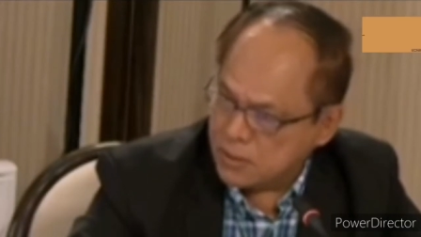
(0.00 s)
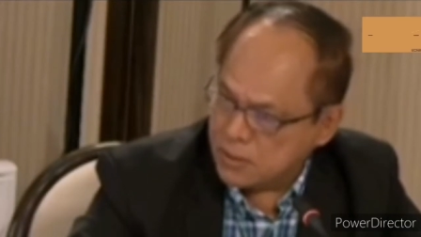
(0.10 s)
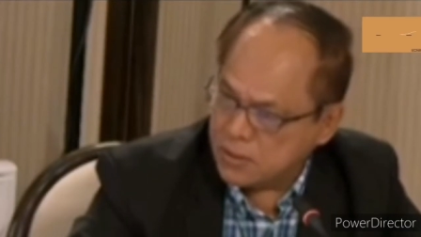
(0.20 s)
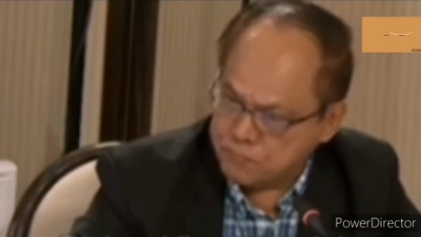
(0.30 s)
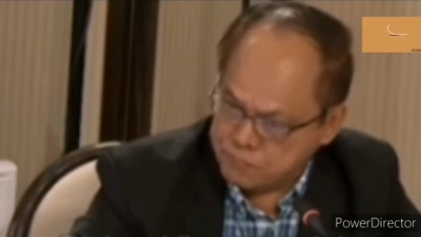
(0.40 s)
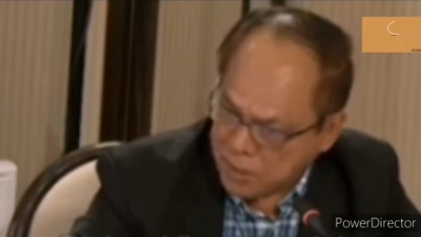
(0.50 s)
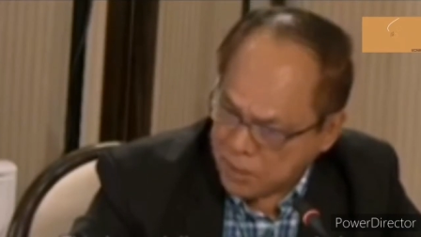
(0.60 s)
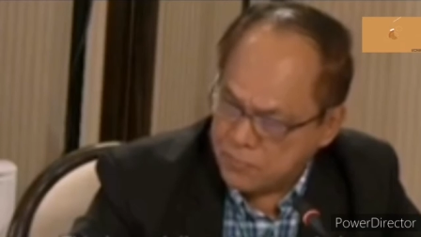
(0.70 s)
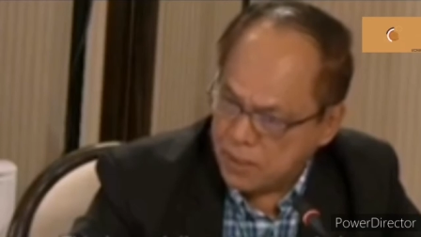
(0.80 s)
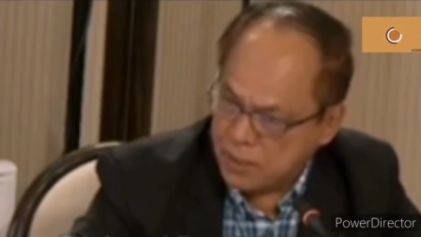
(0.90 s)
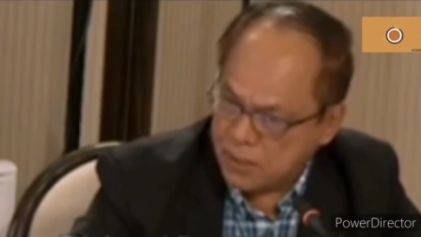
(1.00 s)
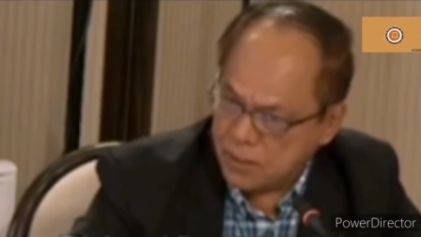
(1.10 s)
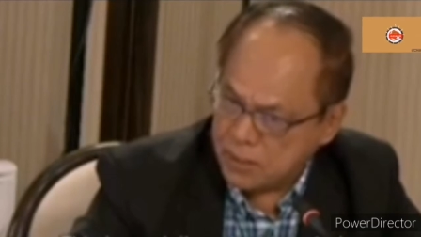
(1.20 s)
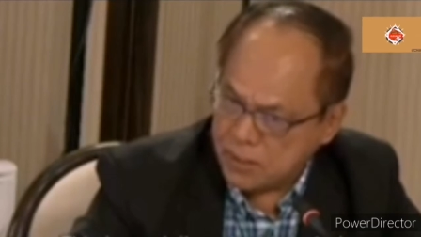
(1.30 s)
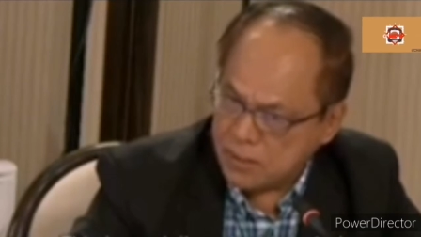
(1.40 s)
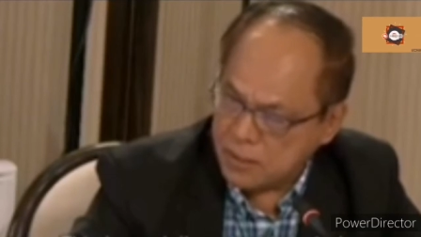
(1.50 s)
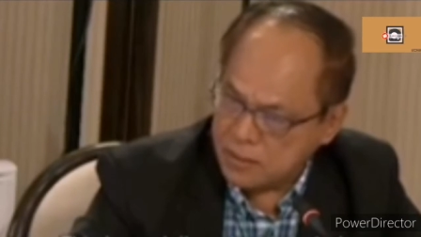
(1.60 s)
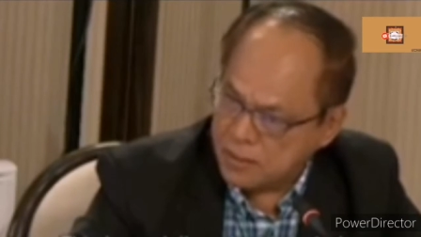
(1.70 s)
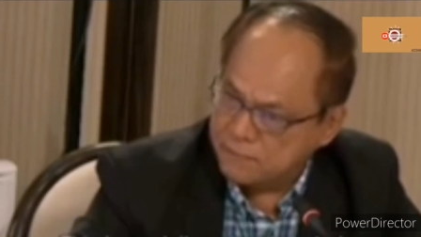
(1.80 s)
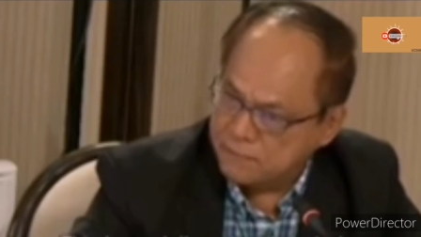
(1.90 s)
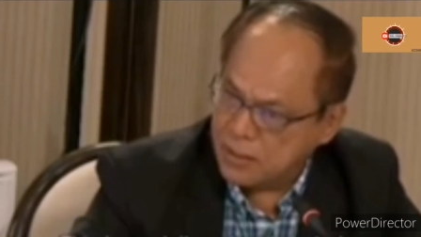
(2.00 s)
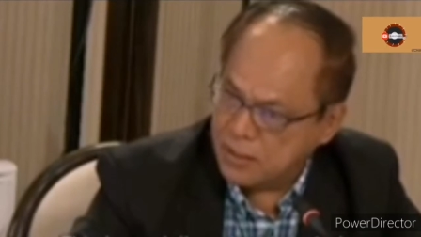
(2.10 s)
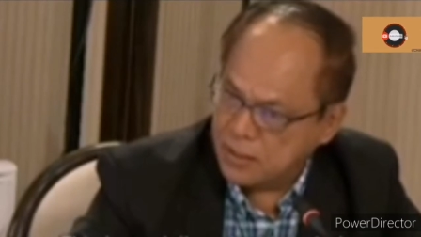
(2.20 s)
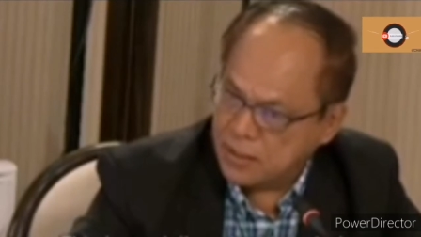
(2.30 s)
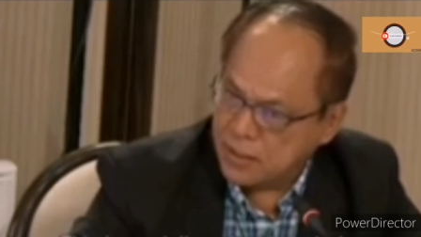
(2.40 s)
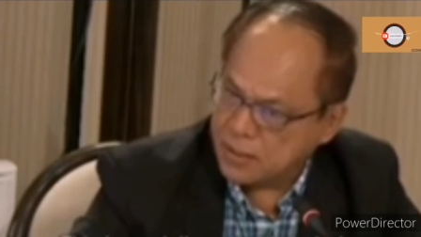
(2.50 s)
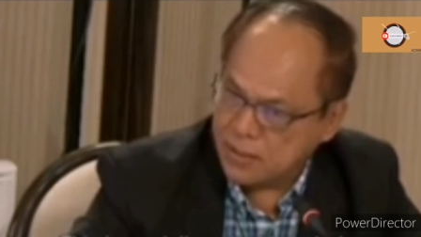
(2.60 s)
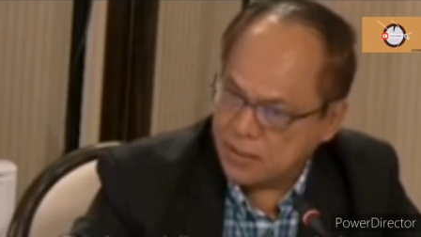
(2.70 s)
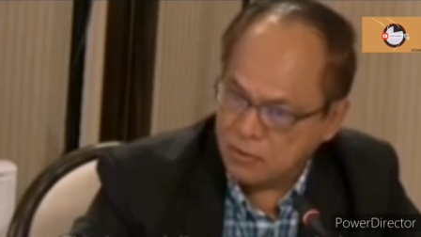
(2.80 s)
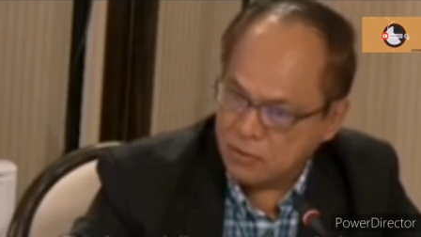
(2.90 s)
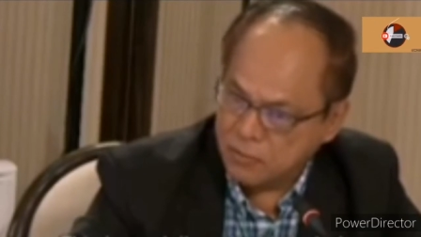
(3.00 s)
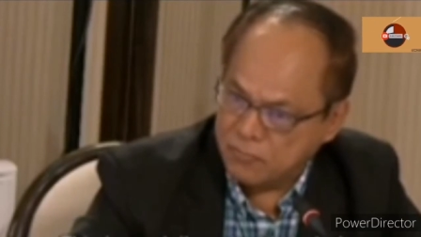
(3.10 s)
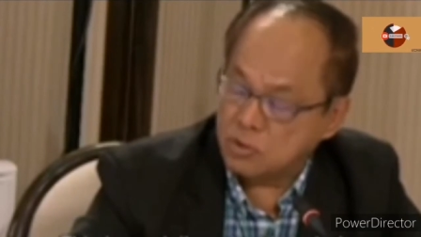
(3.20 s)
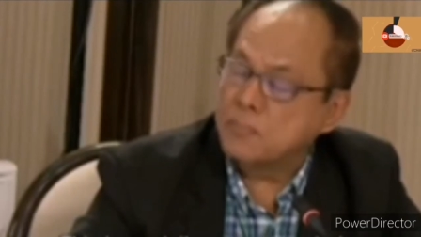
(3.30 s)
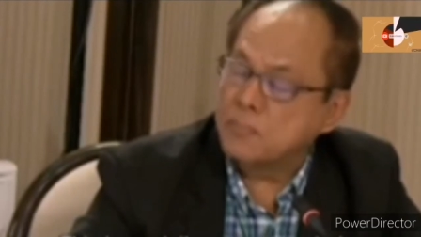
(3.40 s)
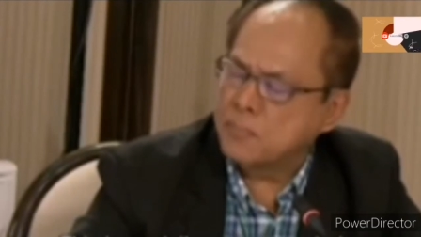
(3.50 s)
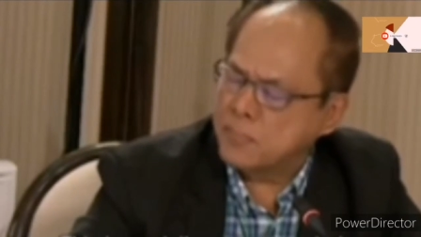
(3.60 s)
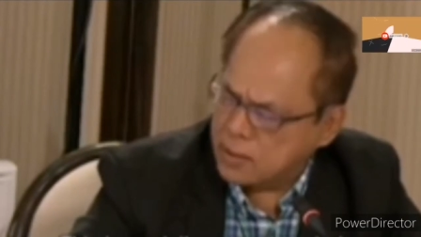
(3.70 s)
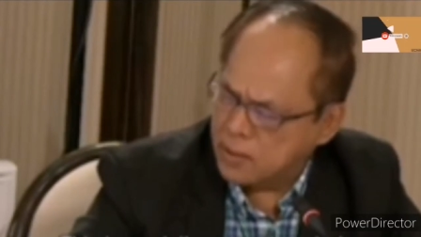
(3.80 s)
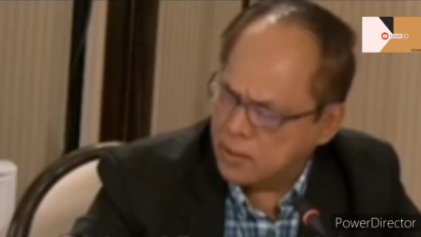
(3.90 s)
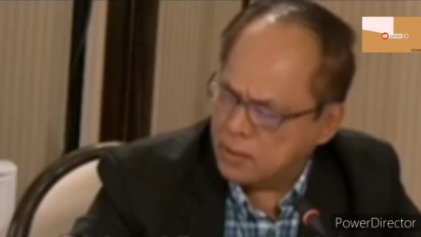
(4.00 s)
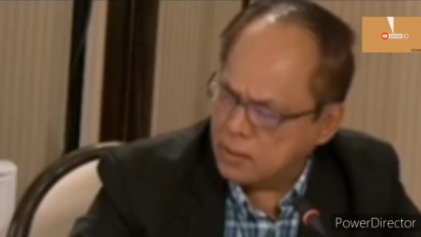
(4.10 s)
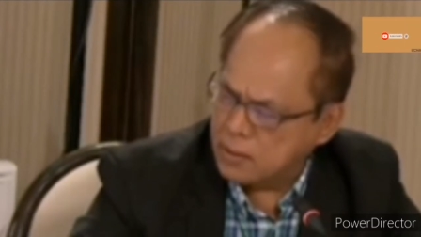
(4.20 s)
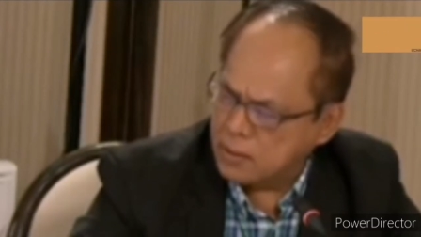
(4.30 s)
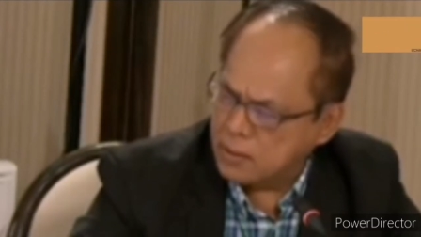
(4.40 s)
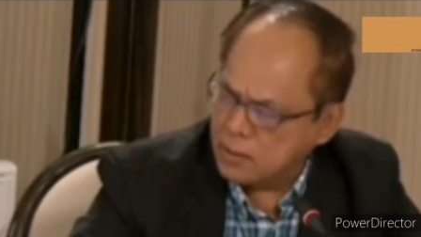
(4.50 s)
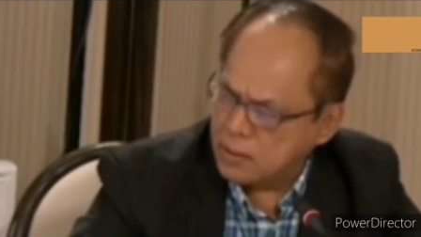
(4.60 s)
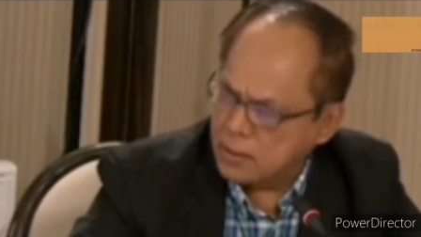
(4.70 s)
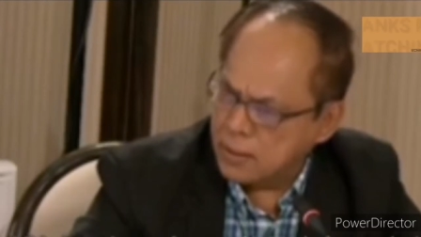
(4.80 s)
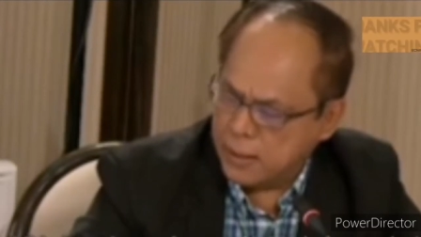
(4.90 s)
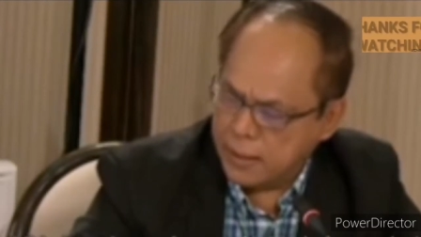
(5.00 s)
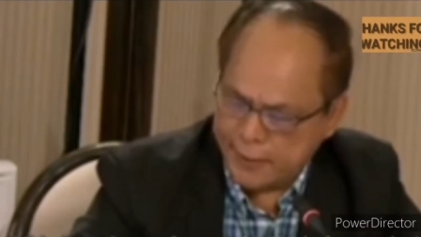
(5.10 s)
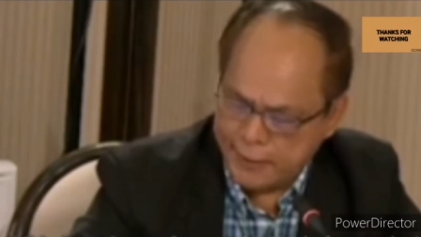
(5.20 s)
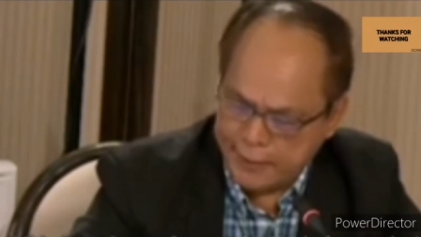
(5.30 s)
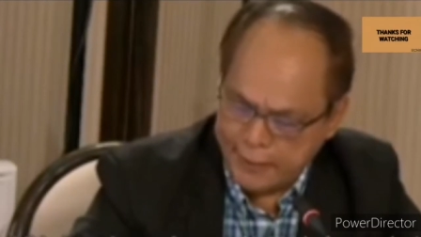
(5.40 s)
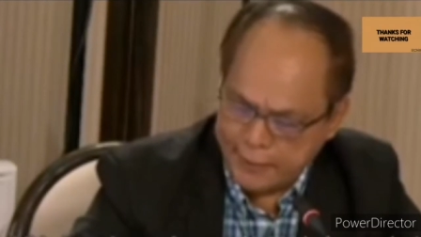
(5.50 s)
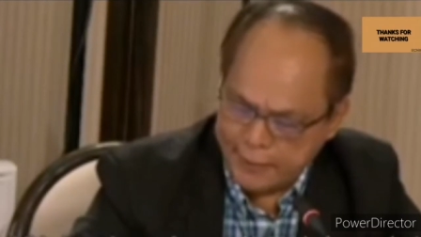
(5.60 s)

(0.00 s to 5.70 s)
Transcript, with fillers: This is a privilege that is not given, that is not offered to everybody. And